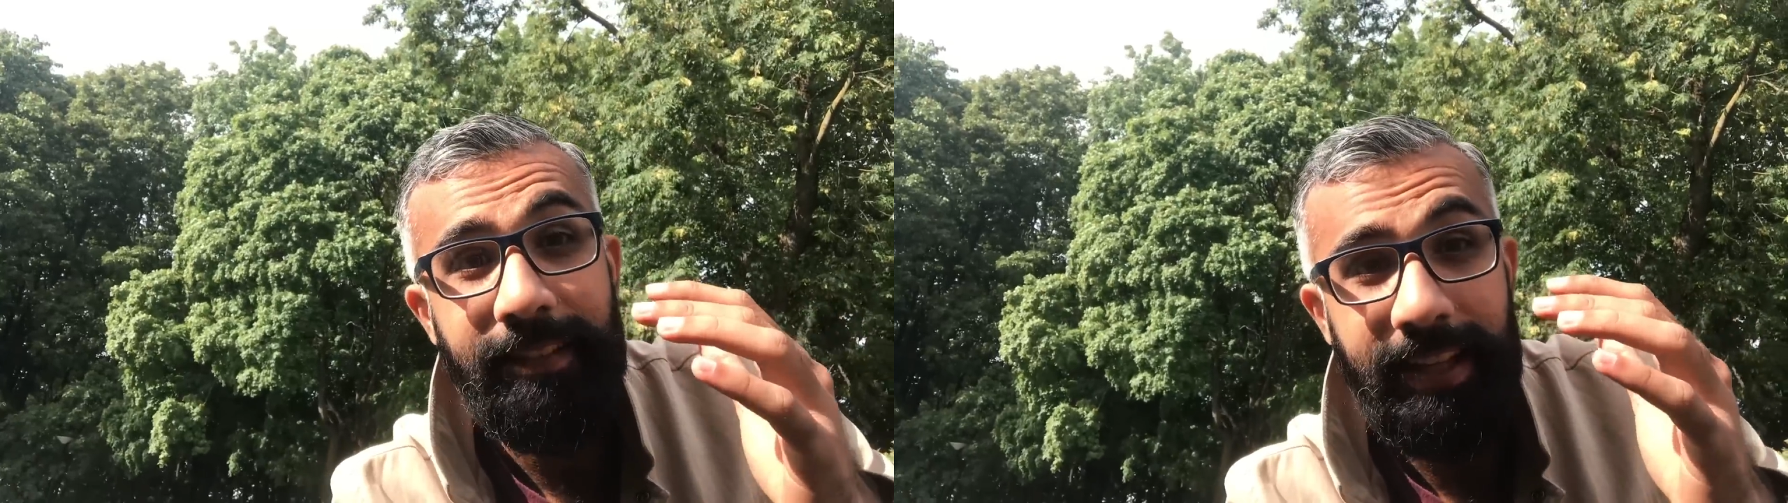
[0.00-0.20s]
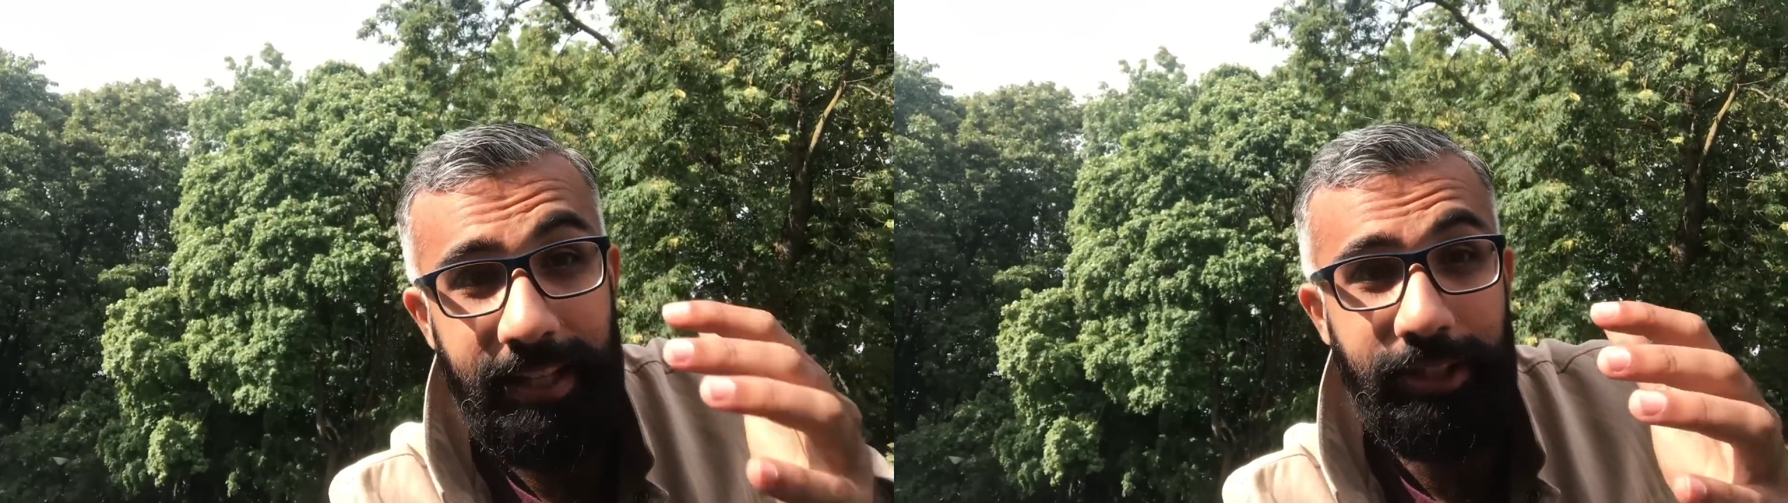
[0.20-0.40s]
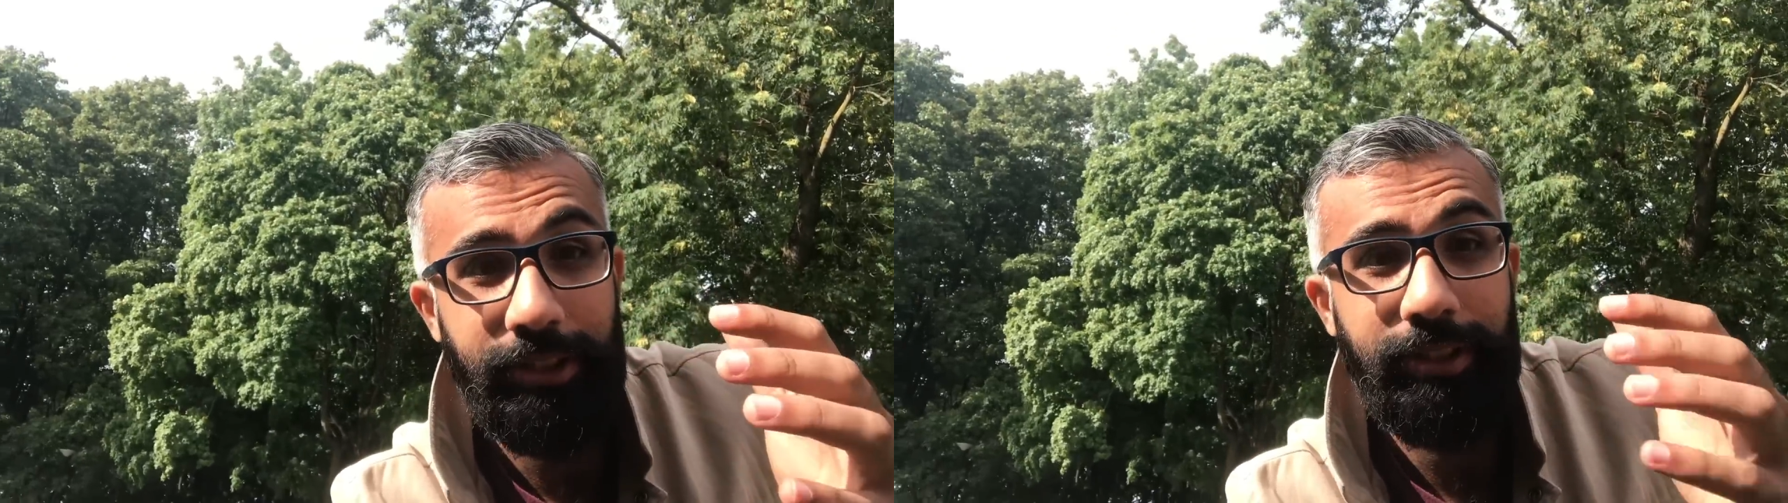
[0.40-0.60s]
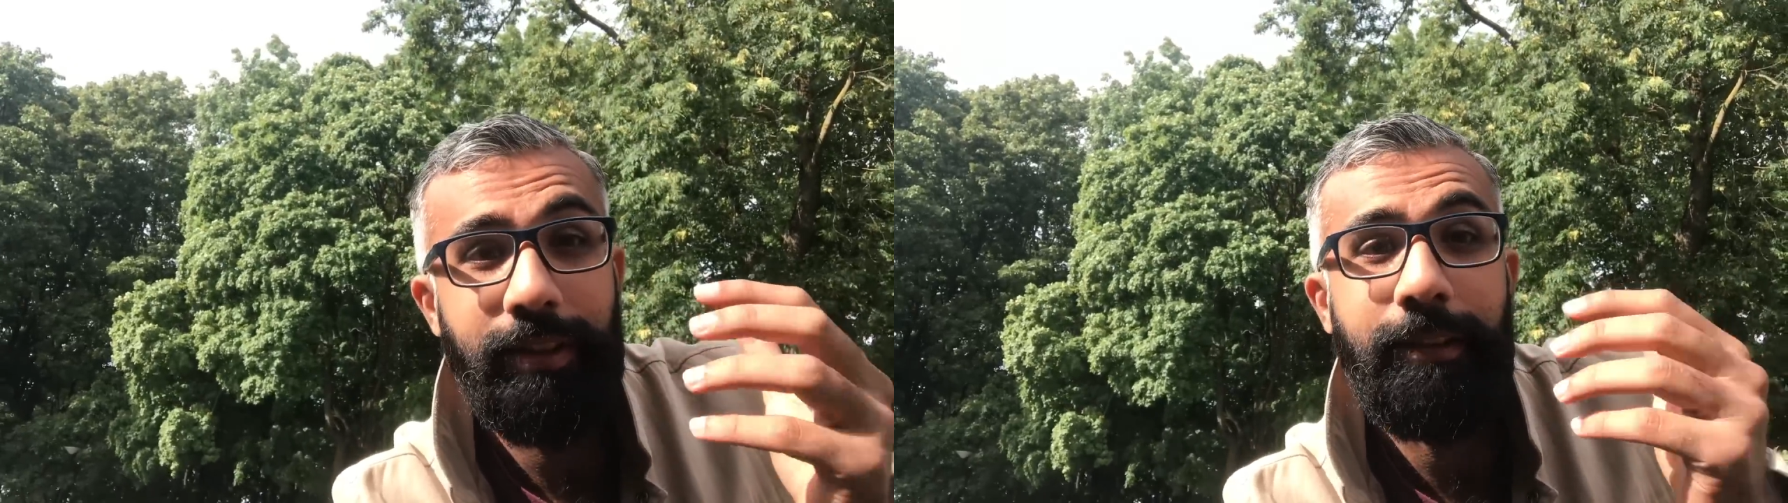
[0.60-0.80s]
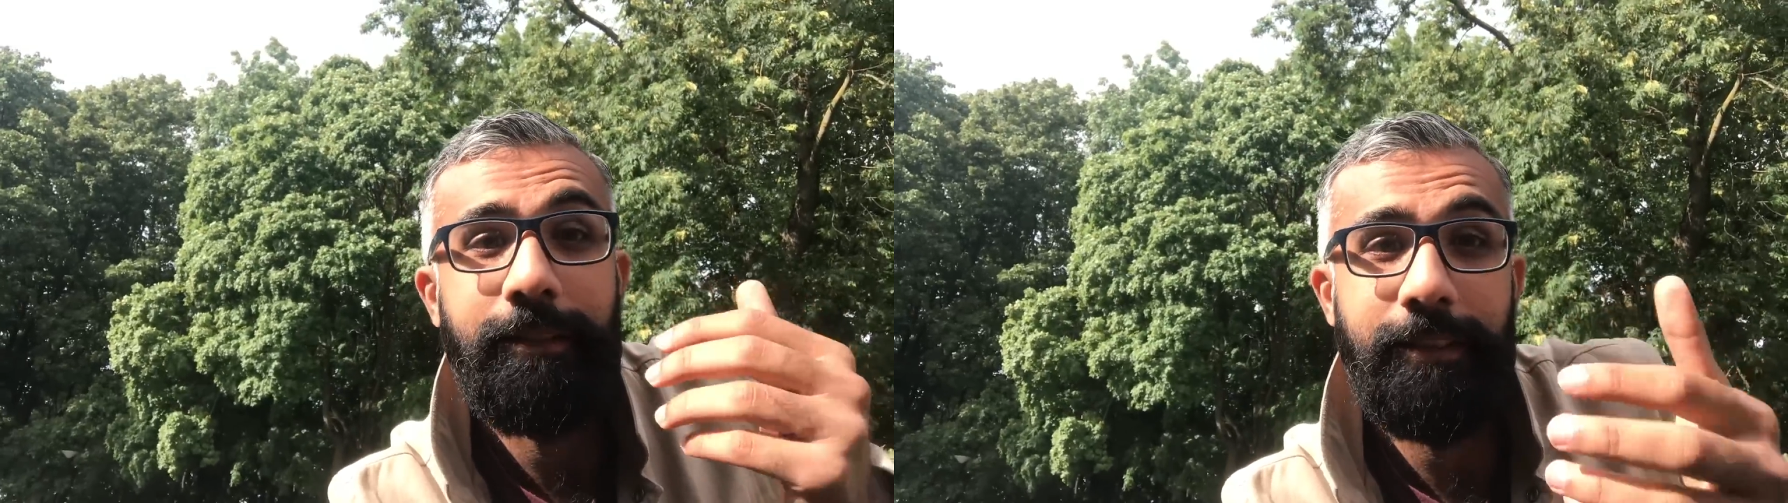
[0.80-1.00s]
here
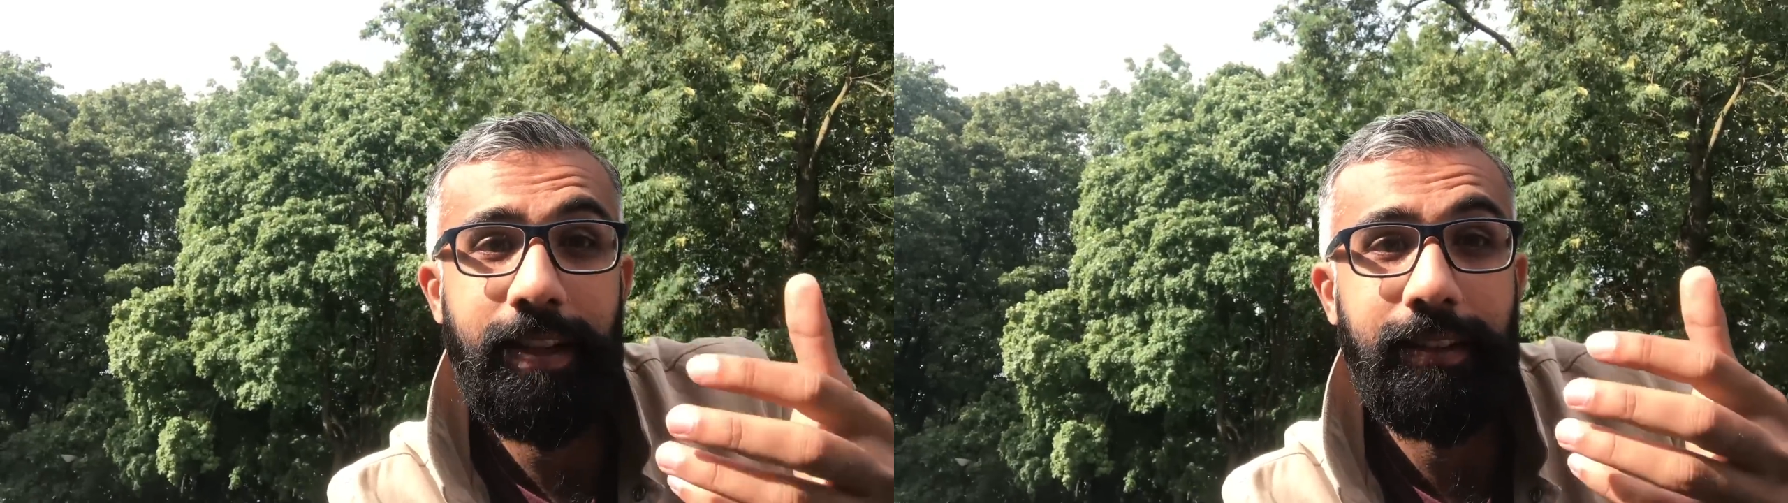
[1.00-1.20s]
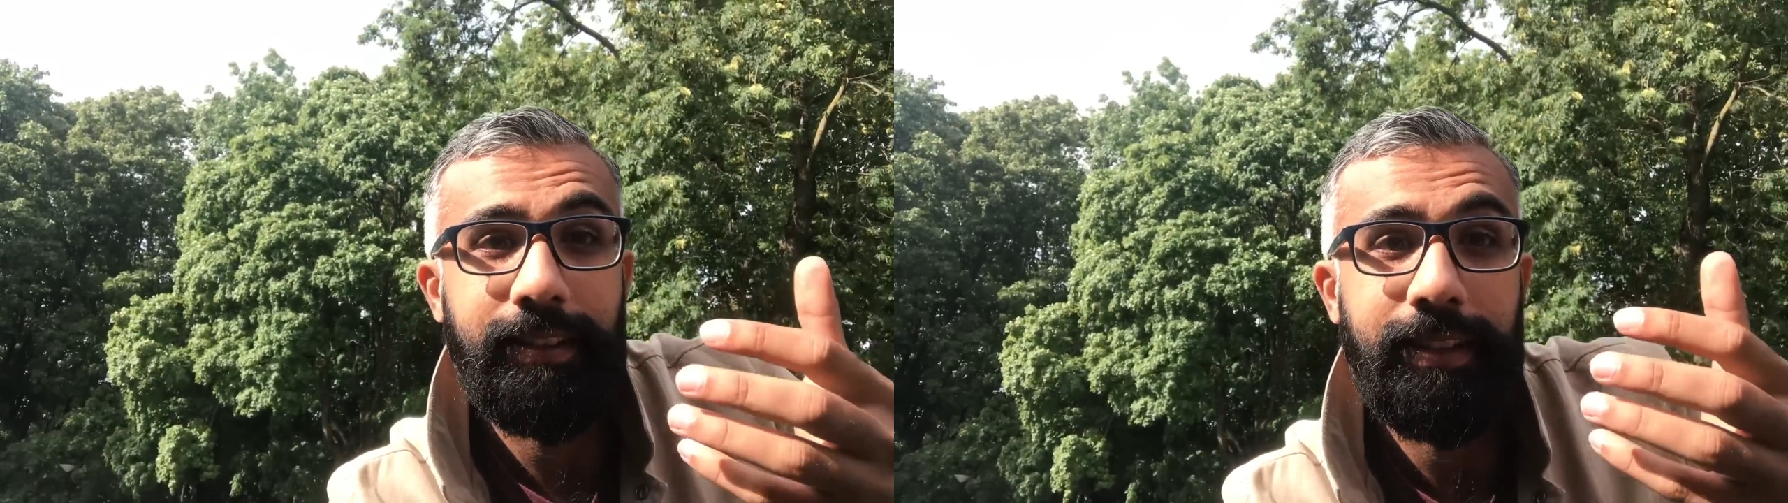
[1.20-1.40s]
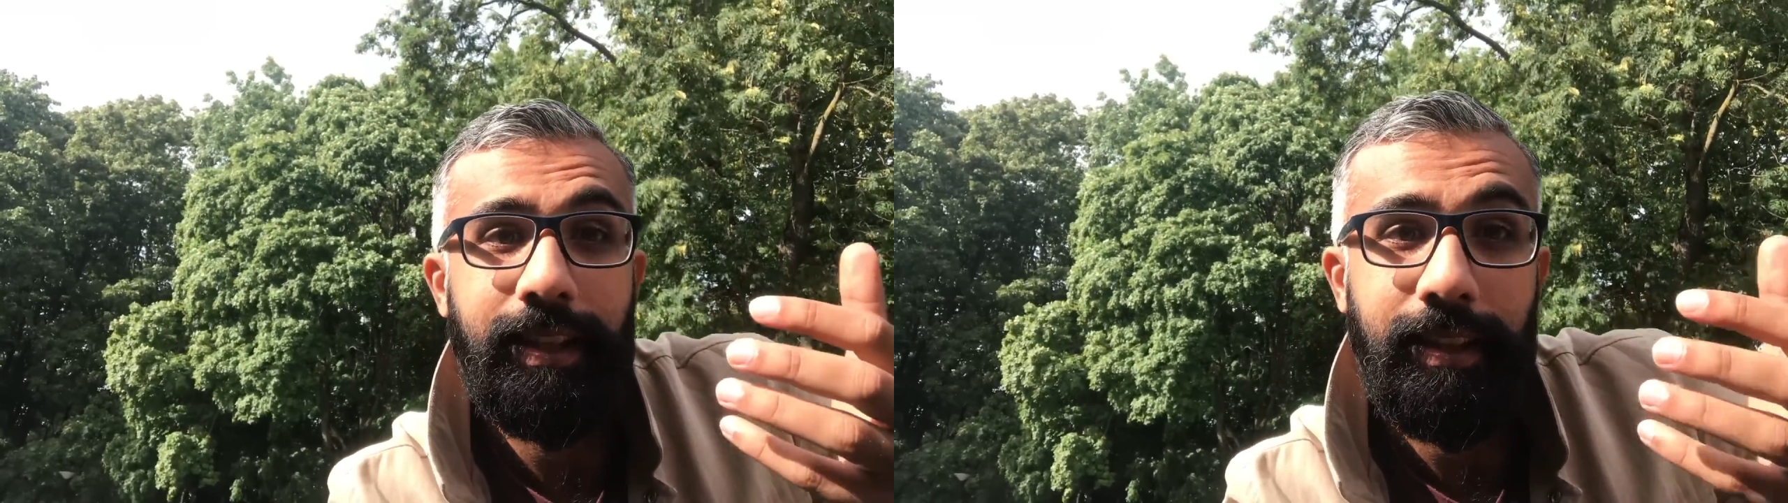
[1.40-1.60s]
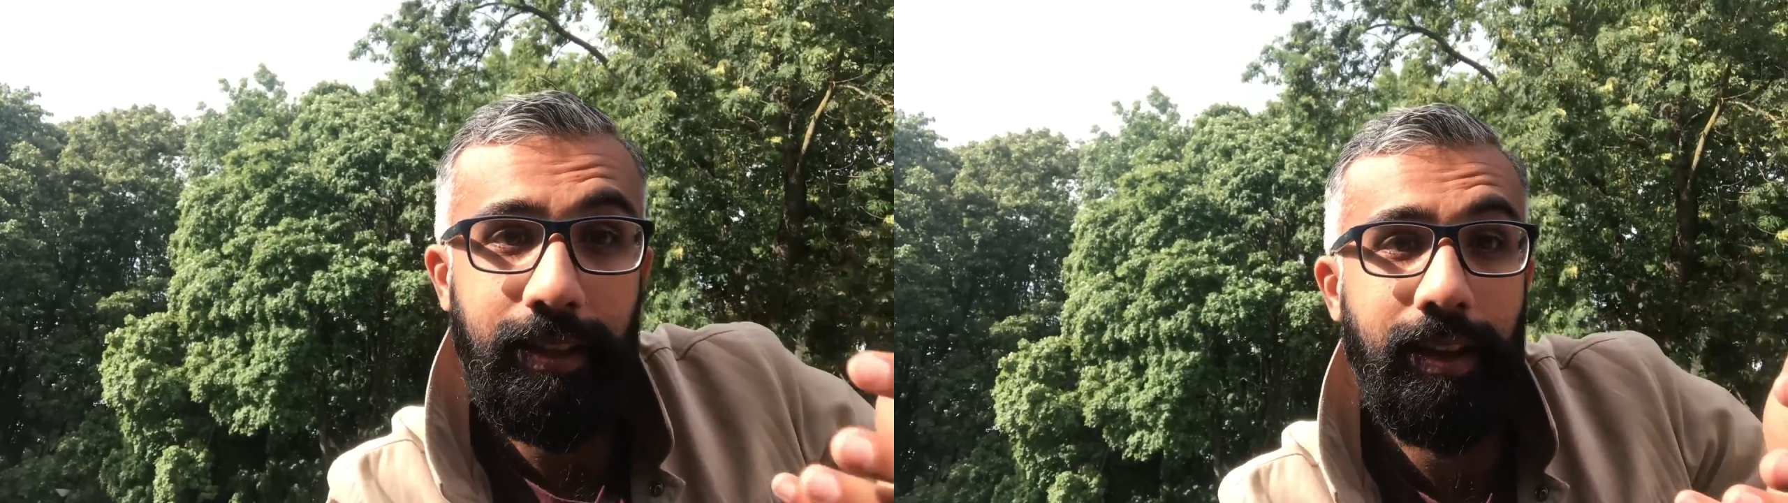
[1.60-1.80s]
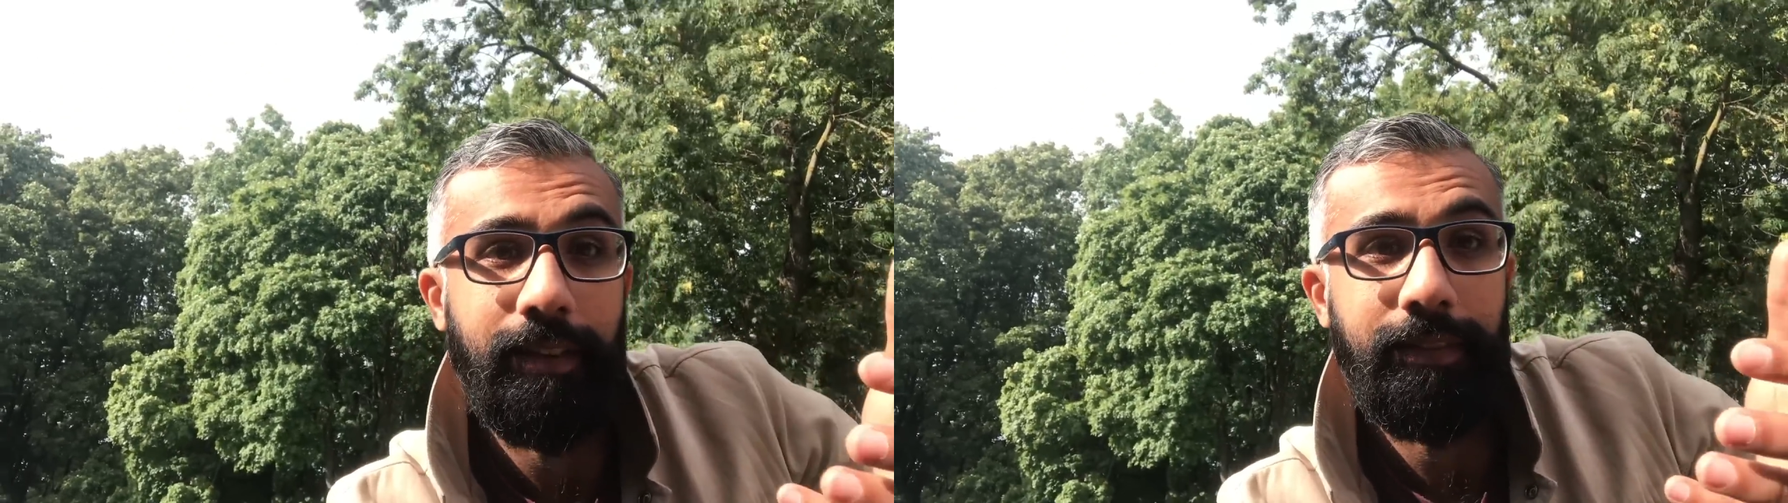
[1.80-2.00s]
felt
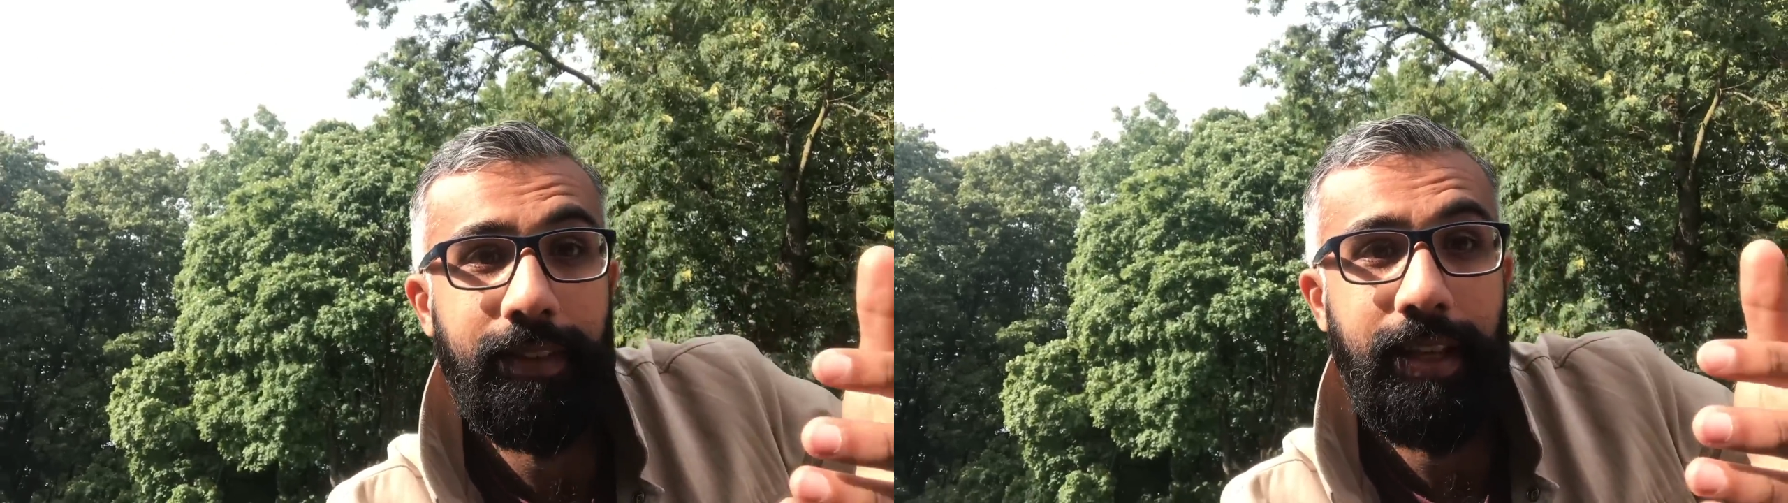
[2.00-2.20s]
alive.